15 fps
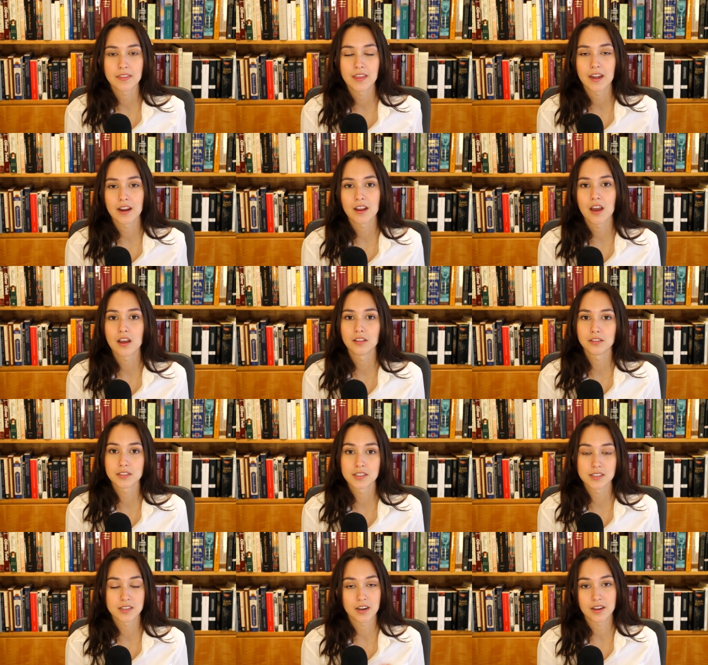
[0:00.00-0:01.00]
that it got
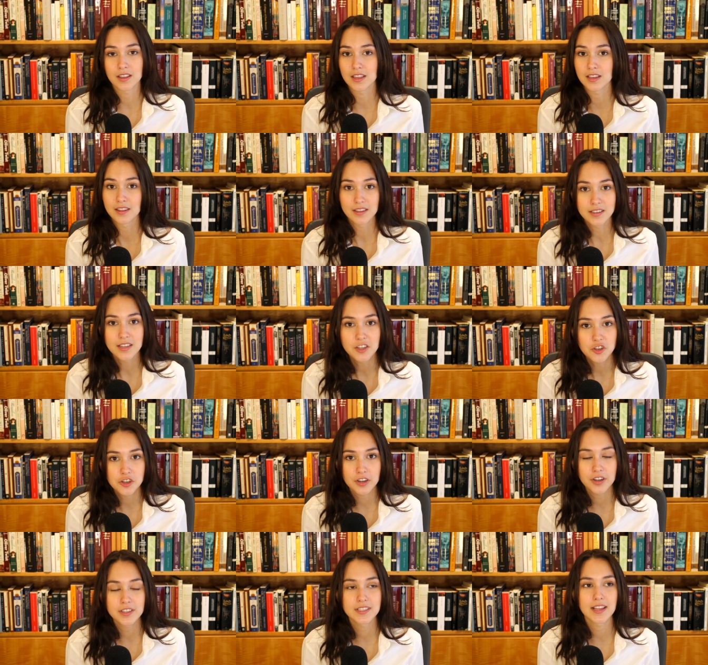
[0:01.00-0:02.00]
stuck in the
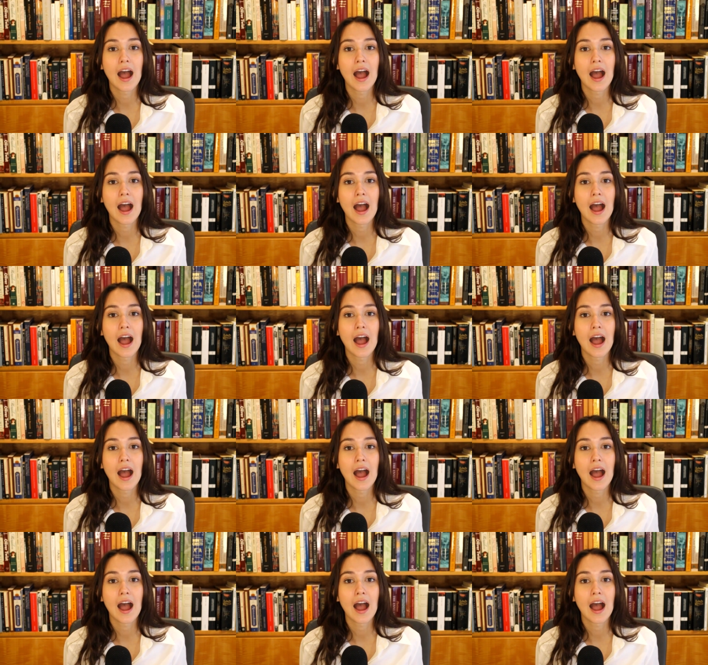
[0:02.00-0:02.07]
t-shirt.